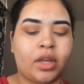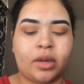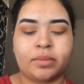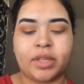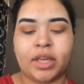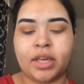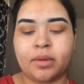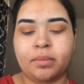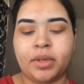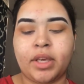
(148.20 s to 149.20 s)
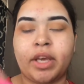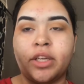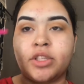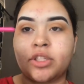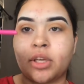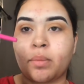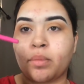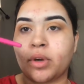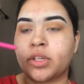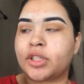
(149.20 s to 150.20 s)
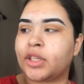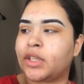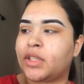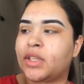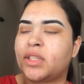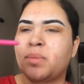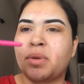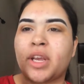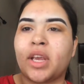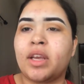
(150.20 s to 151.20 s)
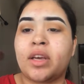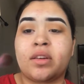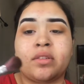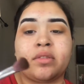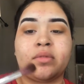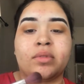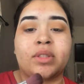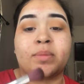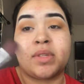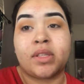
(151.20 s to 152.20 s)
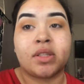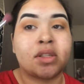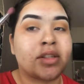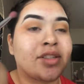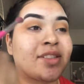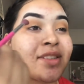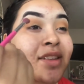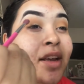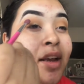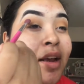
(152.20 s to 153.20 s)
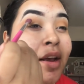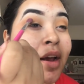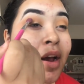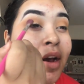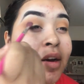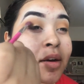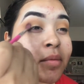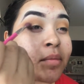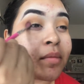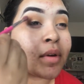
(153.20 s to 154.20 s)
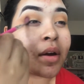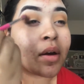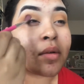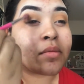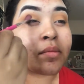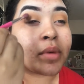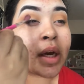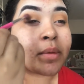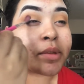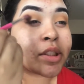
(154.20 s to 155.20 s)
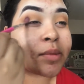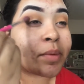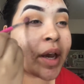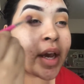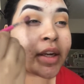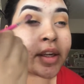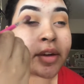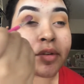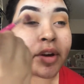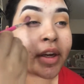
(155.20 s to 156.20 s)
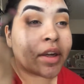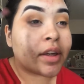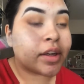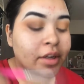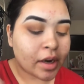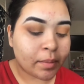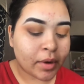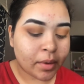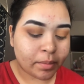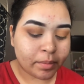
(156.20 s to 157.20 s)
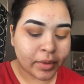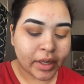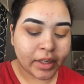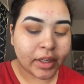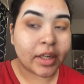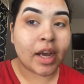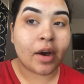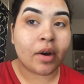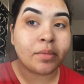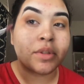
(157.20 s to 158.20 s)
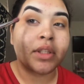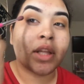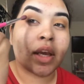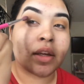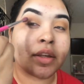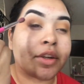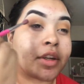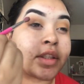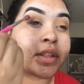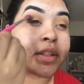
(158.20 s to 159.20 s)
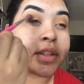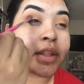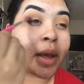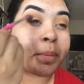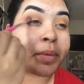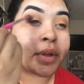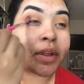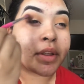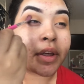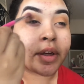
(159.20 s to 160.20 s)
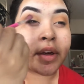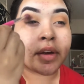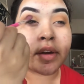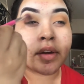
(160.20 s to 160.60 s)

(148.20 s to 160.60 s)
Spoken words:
I'm taking a BH brush, and it says number 8. I don't know, it's my sister's. But I'm just patting it right here. I'm not blending it out. I'm just like literally stamping it there.